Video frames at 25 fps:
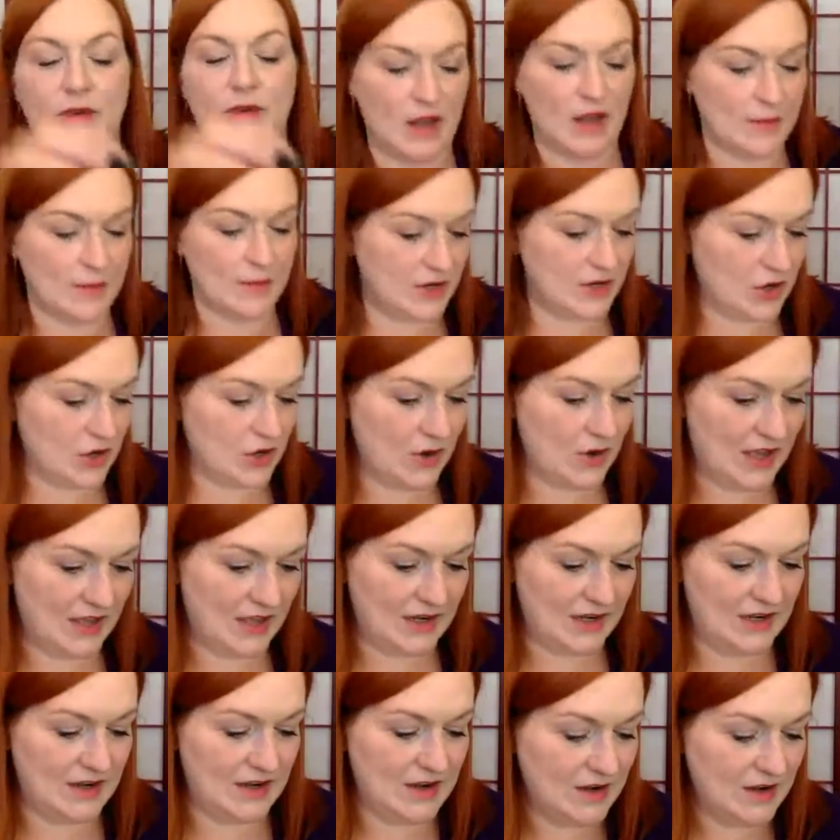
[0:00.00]
going to go ahead
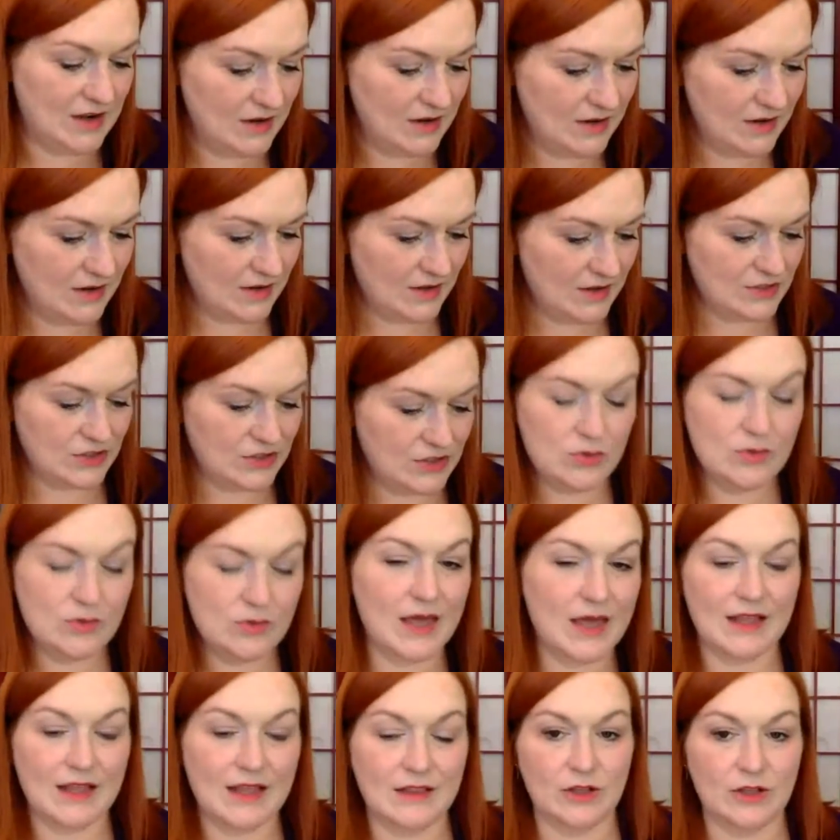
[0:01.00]
and do that
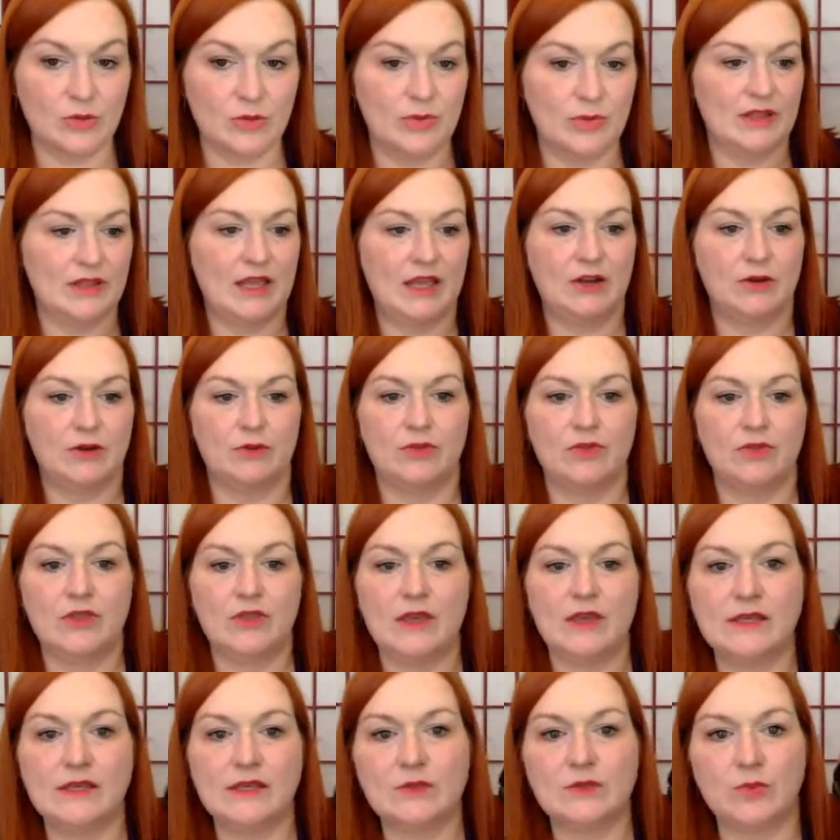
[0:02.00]
a little bit later.
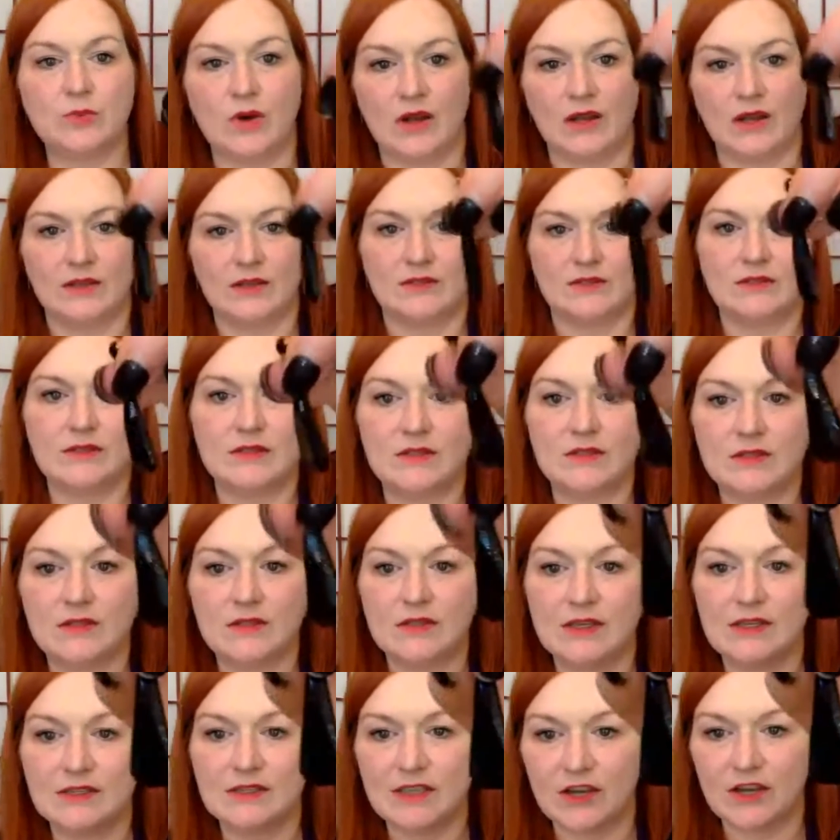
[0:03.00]
These ones,
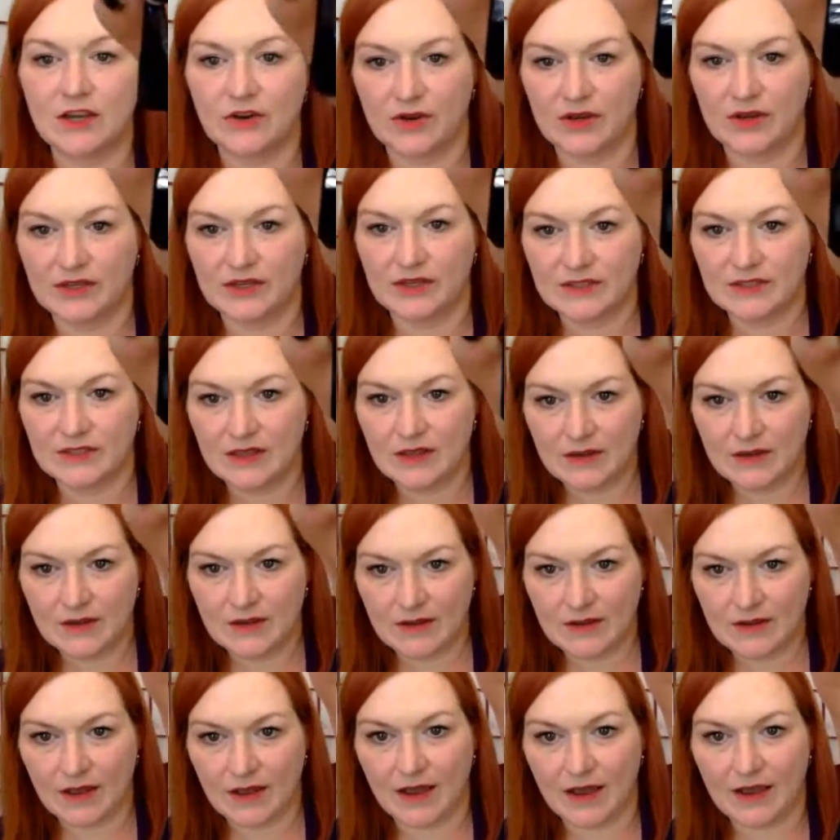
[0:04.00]
these earrings,
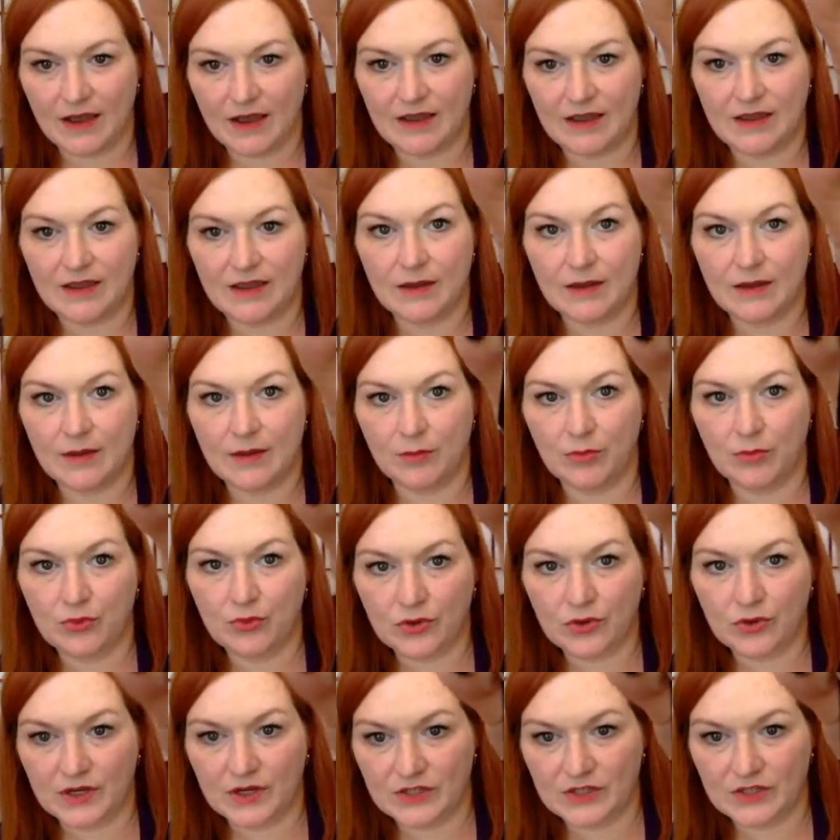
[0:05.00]
I am
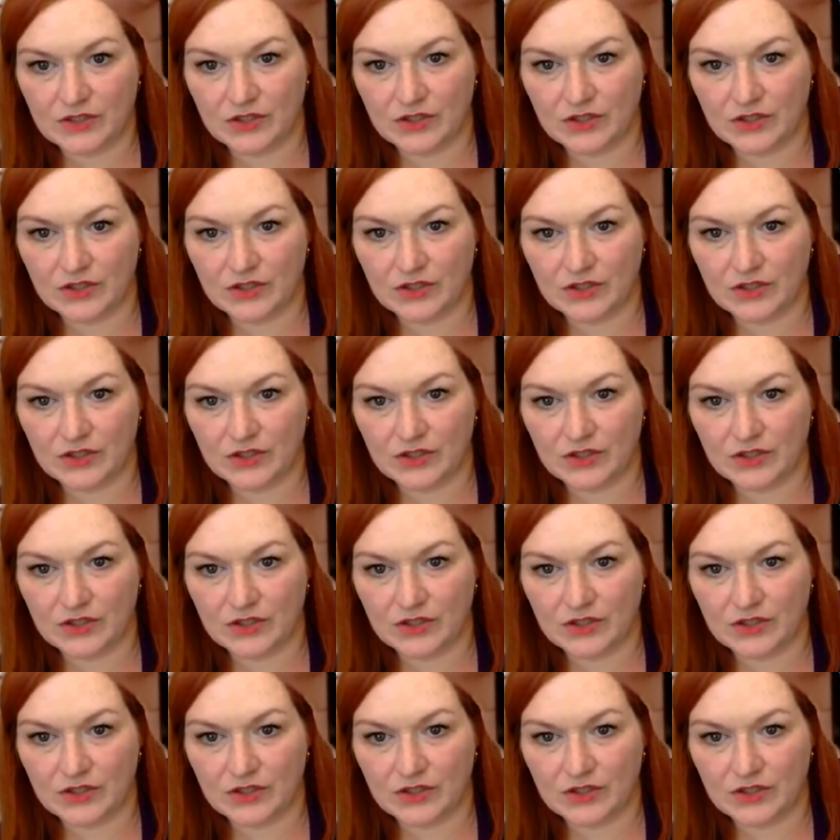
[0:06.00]
pretty sure